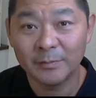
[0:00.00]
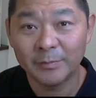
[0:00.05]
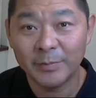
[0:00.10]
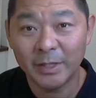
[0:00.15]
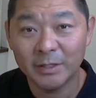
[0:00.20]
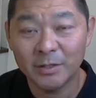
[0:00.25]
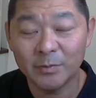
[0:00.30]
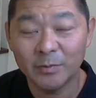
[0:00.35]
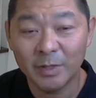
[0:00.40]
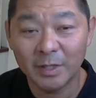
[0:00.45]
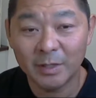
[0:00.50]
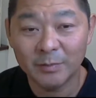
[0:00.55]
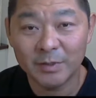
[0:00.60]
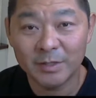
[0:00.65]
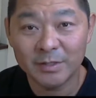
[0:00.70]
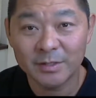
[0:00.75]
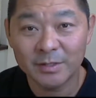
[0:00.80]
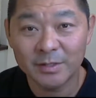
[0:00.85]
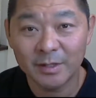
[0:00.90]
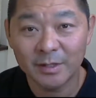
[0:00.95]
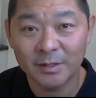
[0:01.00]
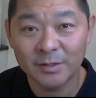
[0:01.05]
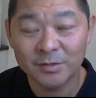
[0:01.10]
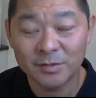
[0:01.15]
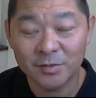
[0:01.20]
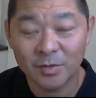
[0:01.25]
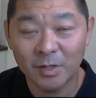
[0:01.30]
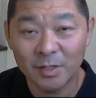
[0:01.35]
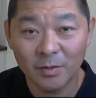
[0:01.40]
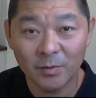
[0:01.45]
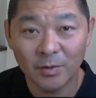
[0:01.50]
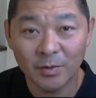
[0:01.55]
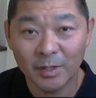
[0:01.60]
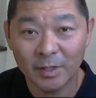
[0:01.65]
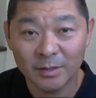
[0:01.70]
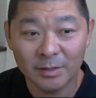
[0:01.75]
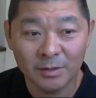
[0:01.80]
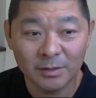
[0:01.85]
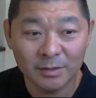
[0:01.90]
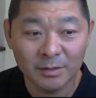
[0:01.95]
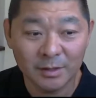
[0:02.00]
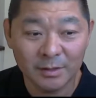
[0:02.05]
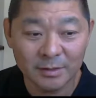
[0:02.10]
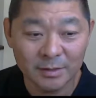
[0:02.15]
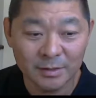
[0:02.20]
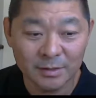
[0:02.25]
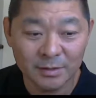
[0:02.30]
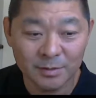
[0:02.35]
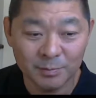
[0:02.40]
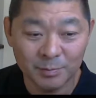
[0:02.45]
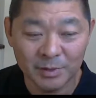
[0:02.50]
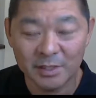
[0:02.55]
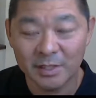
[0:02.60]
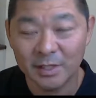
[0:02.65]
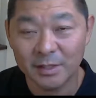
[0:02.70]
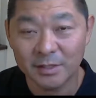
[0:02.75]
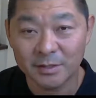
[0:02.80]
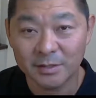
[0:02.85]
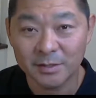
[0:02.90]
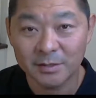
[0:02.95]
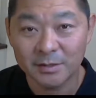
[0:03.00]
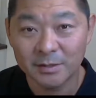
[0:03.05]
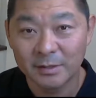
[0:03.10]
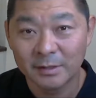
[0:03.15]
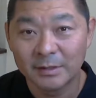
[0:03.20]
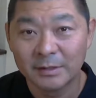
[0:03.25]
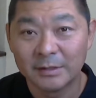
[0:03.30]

panel members, they straight away know that it's BS.